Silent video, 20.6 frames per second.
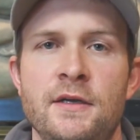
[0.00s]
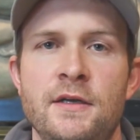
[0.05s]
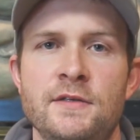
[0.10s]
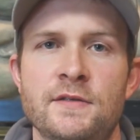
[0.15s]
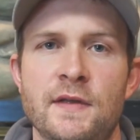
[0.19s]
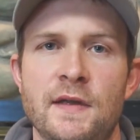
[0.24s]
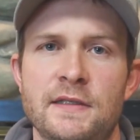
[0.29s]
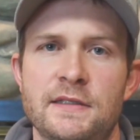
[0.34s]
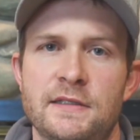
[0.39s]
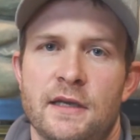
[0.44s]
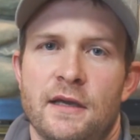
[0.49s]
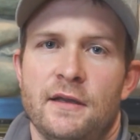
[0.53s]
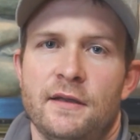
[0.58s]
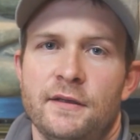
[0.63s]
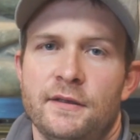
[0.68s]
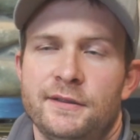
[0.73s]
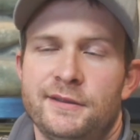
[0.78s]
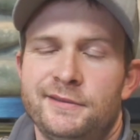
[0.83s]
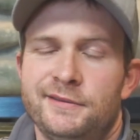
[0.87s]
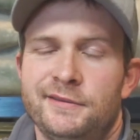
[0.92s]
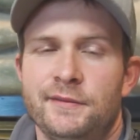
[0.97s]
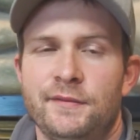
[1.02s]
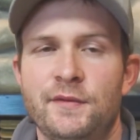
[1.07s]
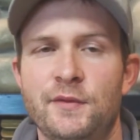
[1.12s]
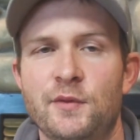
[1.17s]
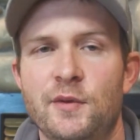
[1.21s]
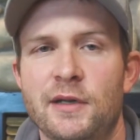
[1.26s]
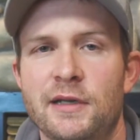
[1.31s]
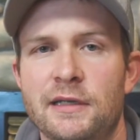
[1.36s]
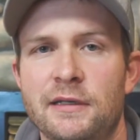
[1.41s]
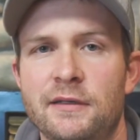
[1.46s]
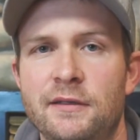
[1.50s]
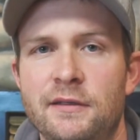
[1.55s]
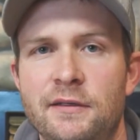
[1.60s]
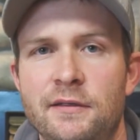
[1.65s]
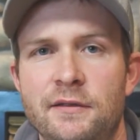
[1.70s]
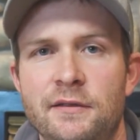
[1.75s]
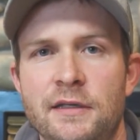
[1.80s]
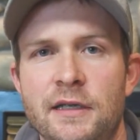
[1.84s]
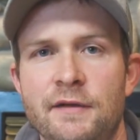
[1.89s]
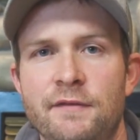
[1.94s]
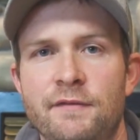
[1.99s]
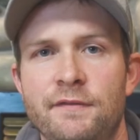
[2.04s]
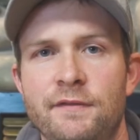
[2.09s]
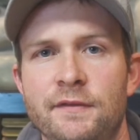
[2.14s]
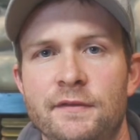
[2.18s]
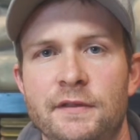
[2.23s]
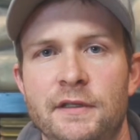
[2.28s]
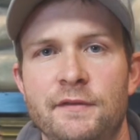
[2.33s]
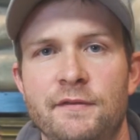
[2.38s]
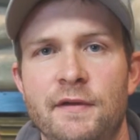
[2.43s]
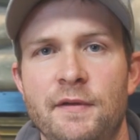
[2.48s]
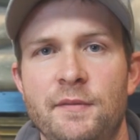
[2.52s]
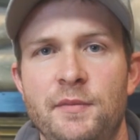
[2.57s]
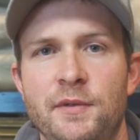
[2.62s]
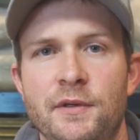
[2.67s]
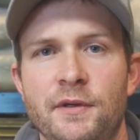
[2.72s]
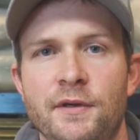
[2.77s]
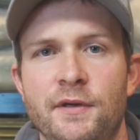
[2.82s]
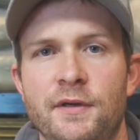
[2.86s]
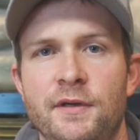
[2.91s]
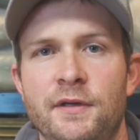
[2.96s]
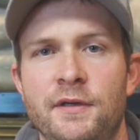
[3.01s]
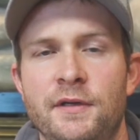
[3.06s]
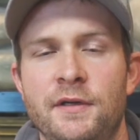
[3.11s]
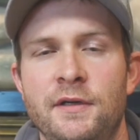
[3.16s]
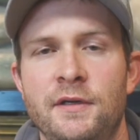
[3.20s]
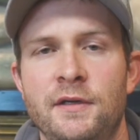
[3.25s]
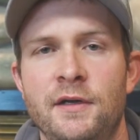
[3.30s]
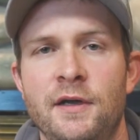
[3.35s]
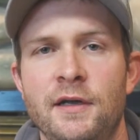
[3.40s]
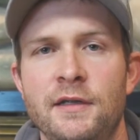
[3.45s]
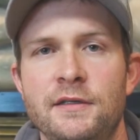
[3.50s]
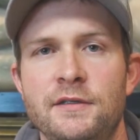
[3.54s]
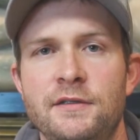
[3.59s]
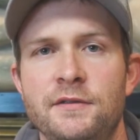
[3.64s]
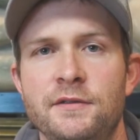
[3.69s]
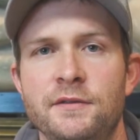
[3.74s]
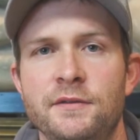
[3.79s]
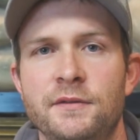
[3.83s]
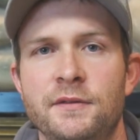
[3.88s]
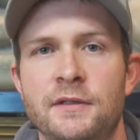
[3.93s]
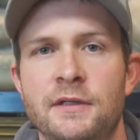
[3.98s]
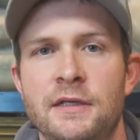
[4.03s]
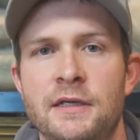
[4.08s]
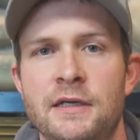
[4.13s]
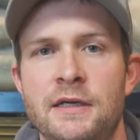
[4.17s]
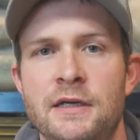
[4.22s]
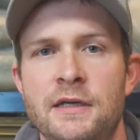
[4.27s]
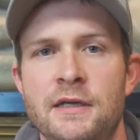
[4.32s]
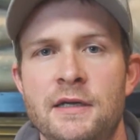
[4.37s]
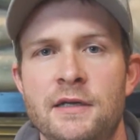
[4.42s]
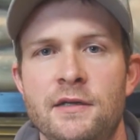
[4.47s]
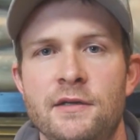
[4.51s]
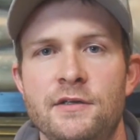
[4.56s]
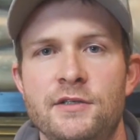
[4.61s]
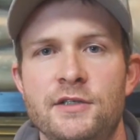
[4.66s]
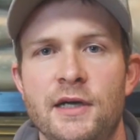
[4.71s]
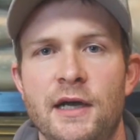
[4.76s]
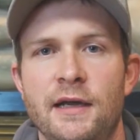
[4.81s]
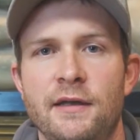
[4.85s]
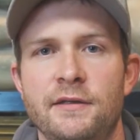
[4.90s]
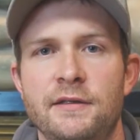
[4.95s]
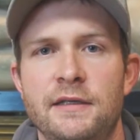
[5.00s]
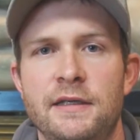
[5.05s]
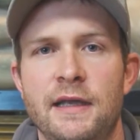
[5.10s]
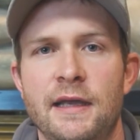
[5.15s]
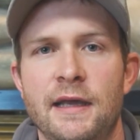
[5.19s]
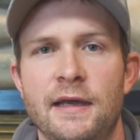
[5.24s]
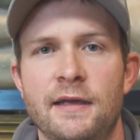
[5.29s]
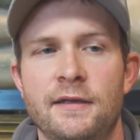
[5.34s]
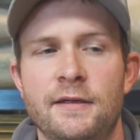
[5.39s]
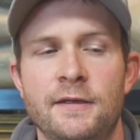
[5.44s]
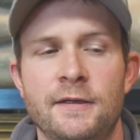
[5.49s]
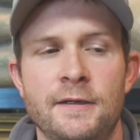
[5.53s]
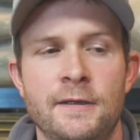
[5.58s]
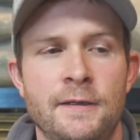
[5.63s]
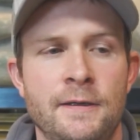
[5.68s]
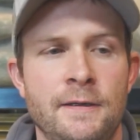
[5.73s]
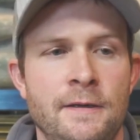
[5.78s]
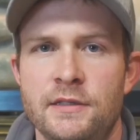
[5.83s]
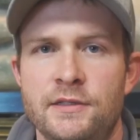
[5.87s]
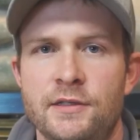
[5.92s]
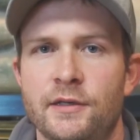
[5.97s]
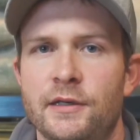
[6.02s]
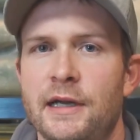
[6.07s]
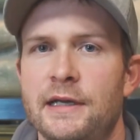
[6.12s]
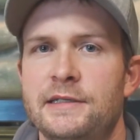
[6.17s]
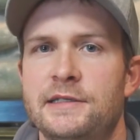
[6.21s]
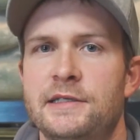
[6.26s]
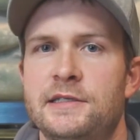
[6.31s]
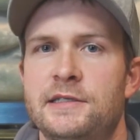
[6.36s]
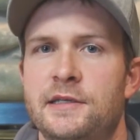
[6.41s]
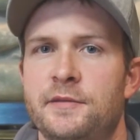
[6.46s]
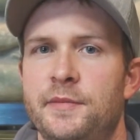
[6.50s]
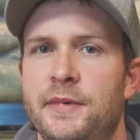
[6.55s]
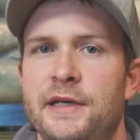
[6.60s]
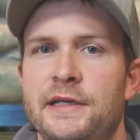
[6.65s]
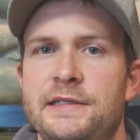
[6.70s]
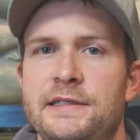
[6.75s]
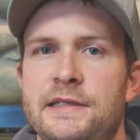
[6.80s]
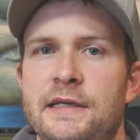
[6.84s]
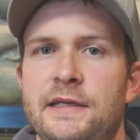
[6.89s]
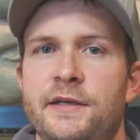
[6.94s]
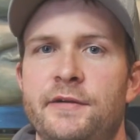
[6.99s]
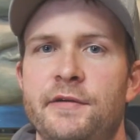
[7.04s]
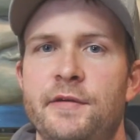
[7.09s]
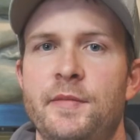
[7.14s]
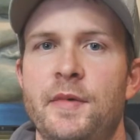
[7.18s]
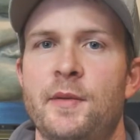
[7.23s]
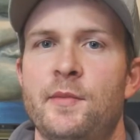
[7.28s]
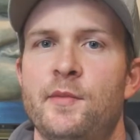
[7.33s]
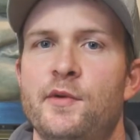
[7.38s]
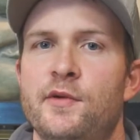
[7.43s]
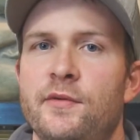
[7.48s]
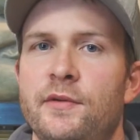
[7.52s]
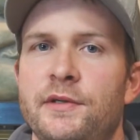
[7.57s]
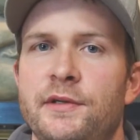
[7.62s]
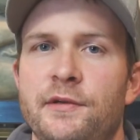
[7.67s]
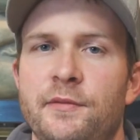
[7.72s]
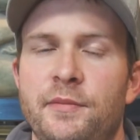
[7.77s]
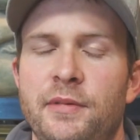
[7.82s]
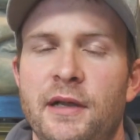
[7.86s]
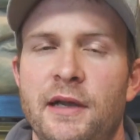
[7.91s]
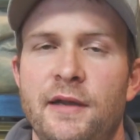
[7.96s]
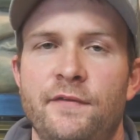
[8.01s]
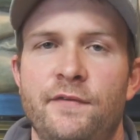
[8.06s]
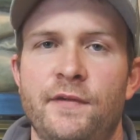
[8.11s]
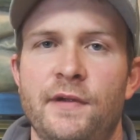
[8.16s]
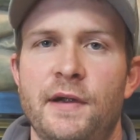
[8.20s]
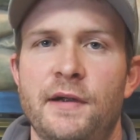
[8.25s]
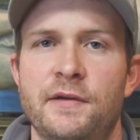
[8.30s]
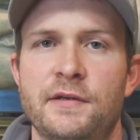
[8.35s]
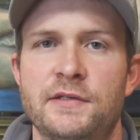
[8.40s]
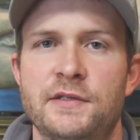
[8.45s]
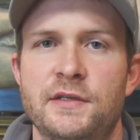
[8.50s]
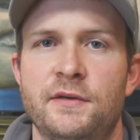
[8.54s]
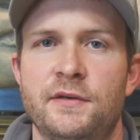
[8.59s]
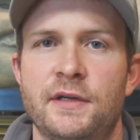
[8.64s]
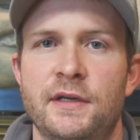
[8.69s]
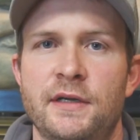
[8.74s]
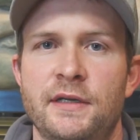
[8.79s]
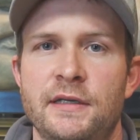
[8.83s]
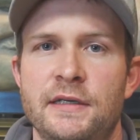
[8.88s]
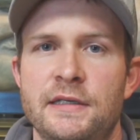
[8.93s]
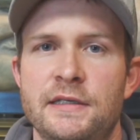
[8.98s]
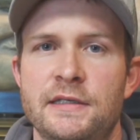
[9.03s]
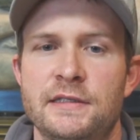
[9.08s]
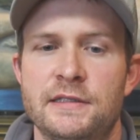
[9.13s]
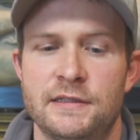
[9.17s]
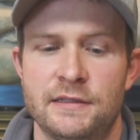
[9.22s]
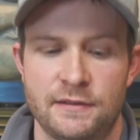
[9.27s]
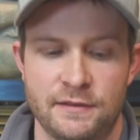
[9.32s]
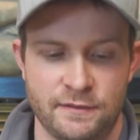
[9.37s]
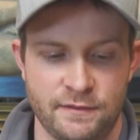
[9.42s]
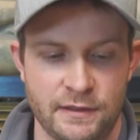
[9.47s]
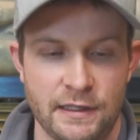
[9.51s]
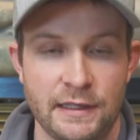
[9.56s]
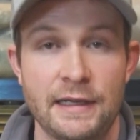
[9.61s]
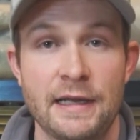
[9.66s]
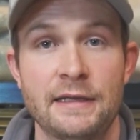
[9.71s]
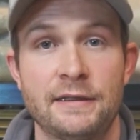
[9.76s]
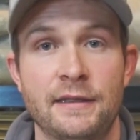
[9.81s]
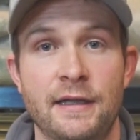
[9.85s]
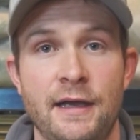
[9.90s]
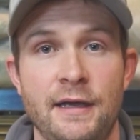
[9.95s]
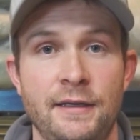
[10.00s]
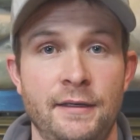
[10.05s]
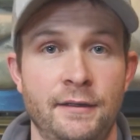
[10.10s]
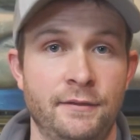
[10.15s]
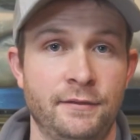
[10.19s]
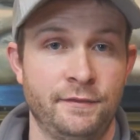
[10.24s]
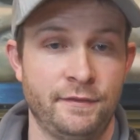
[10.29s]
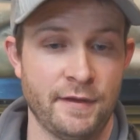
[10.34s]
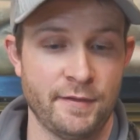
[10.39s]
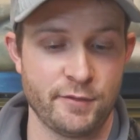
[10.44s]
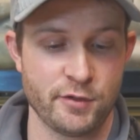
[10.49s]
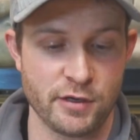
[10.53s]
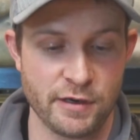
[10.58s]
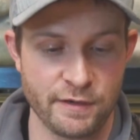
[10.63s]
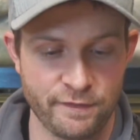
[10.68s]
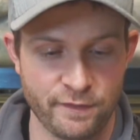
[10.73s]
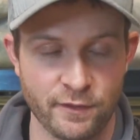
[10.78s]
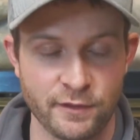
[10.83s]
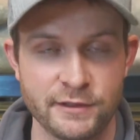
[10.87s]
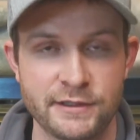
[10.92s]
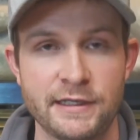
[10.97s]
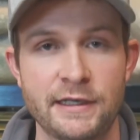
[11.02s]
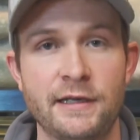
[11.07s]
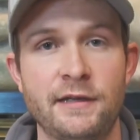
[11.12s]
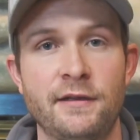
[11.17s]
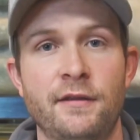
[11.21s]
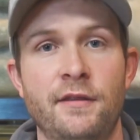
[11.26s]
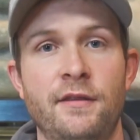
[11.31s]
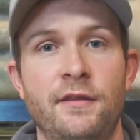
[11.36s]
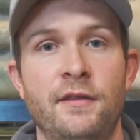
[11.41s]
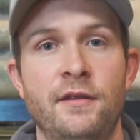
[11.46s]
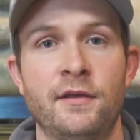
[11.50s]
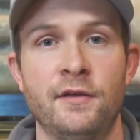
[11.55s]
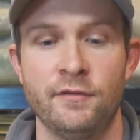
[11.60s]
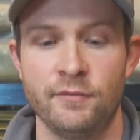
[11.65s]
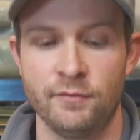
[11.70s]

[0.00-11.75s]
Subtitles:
So that's kind of, if you want to give up your hunt to your child, you can. So guys, just the biggest thing to remember when you're applying for Arizona is the deadline, February 14th.